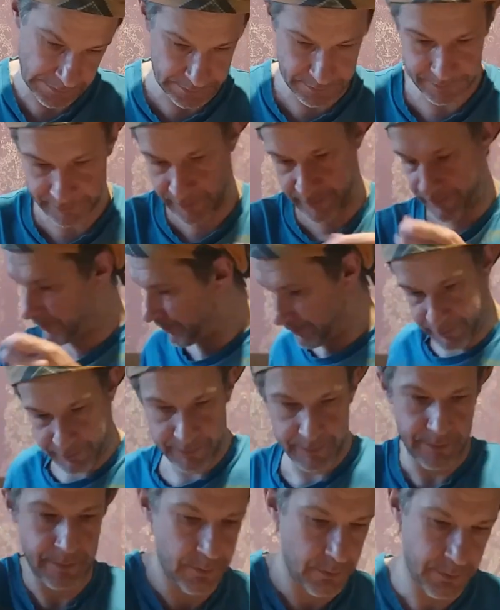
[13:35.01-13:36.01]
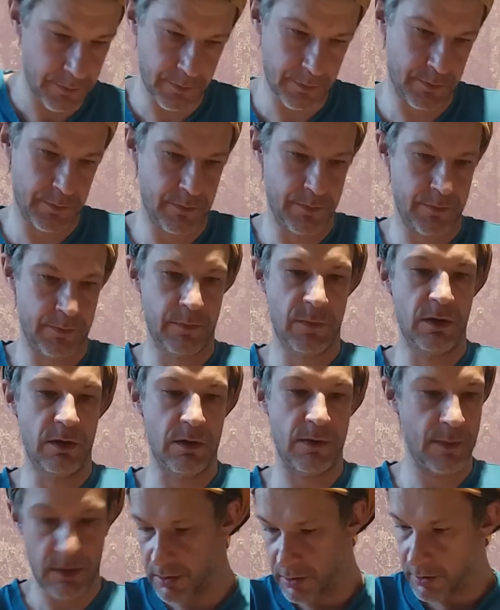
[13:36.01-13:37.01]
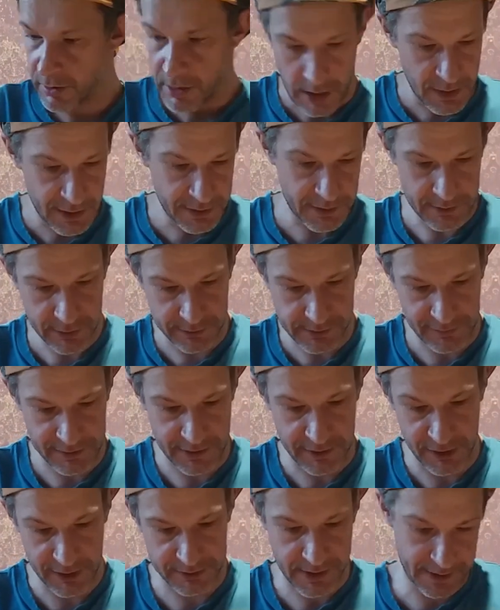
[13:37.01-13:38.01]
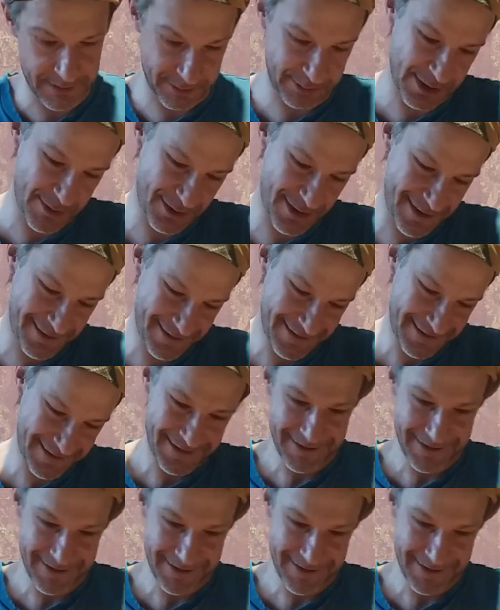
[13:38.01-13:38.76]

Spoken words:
sure if it's anatomically correct, probably not.